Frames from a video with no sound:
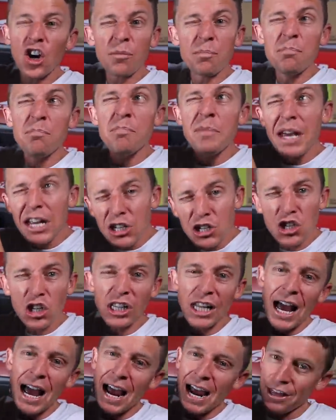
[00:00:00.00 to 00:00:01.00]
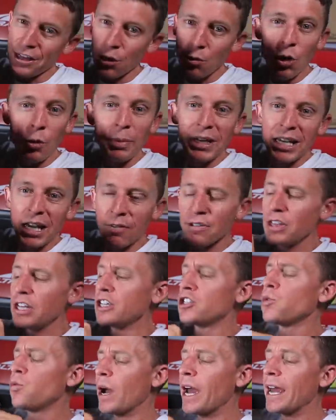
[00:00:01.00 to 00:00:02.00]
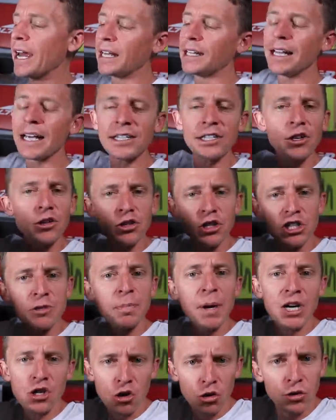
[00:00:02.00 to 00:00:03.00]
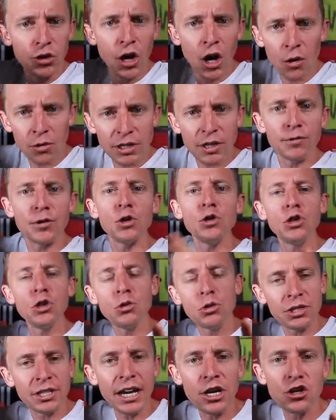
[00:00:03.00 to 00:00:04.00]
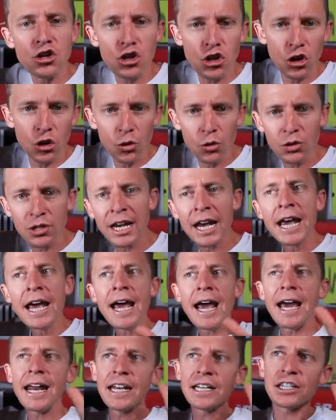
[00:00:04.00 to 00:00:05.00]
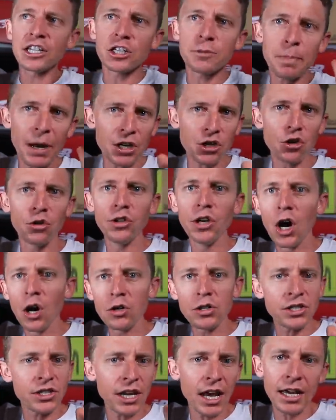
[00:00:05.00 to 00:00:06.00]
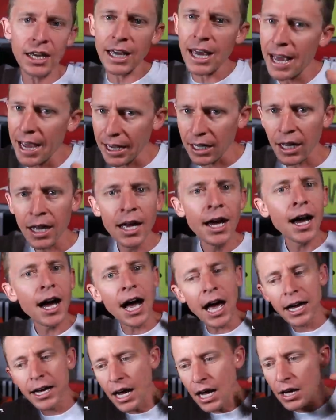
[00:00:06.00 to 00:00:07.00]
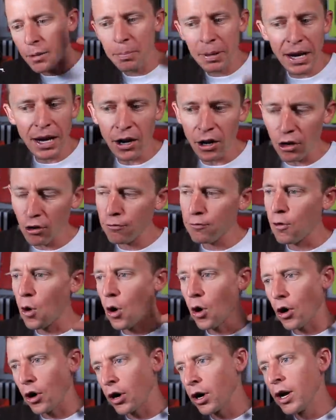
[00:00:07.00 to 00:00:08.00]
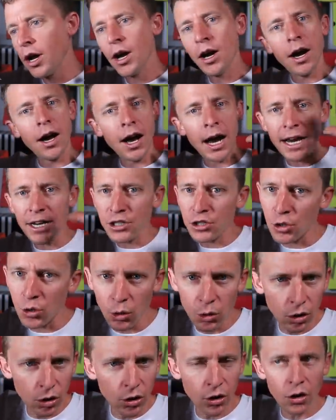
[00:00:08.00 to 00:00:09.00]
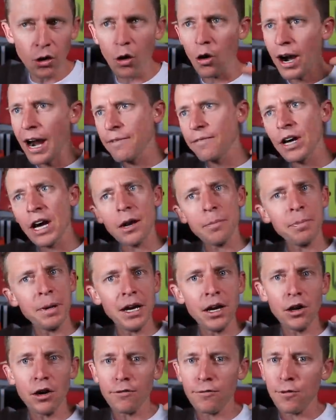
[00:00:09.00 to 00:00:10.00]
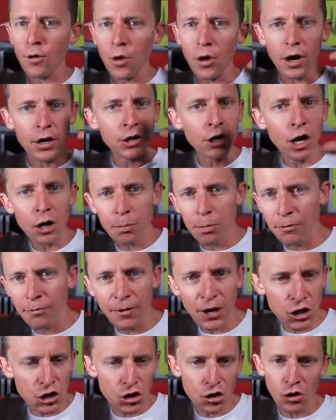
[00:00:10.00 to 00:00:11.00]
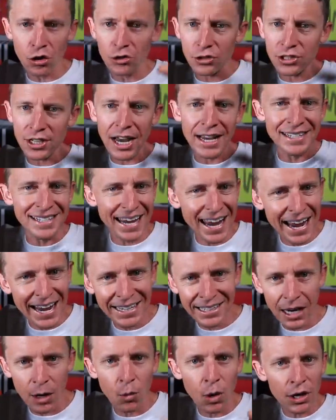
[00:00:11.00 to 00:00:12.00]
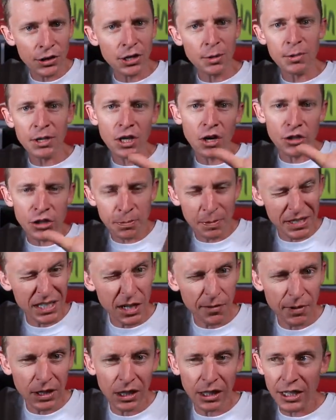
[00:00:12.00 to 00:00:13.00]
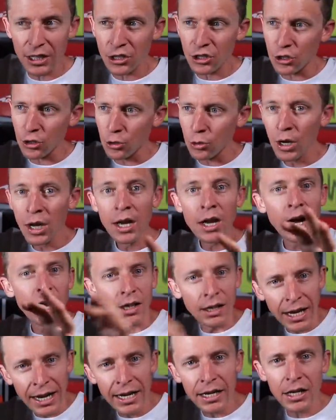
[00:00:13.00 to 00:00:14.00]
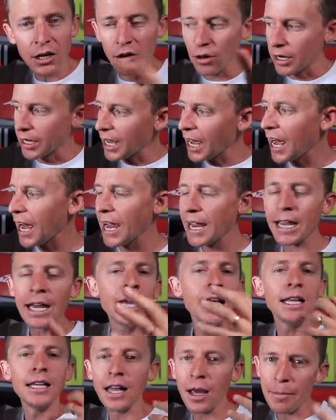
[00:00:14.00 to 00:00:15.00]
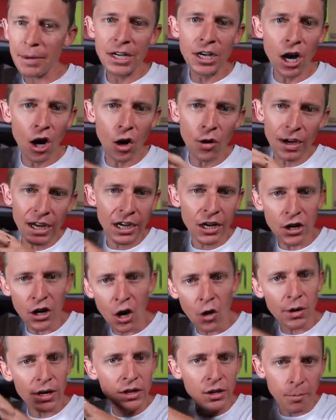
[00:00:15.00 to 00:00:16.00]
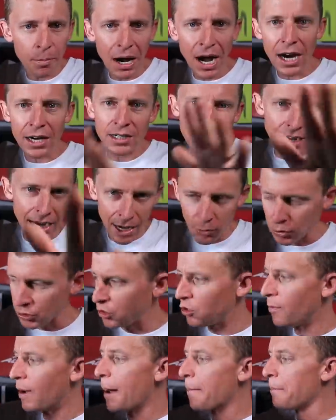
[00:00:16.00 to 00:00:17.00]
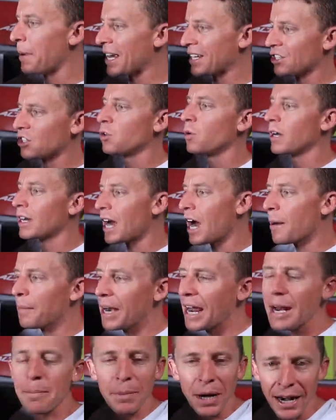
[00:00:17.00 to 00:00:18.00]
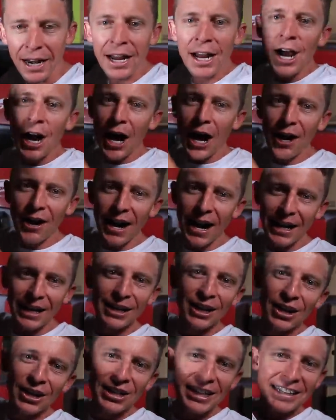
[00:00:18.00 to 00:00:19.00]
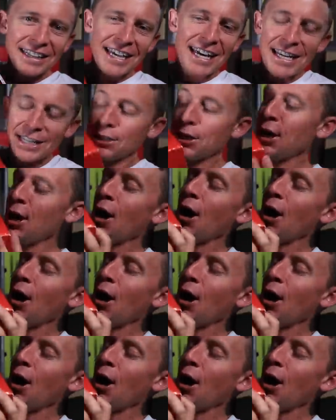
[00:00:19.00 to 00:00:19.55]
mid-July that we'll be giving these away unless there's a special note. If you do send shoes and it's a special note saying, hey, I got a pair for a high schooler or I've got a pair for a young professional size 8, I want them to go specifically to a lady or a guy, let me know in a note in the box and I will do my best to accommodate. But all right, look at this.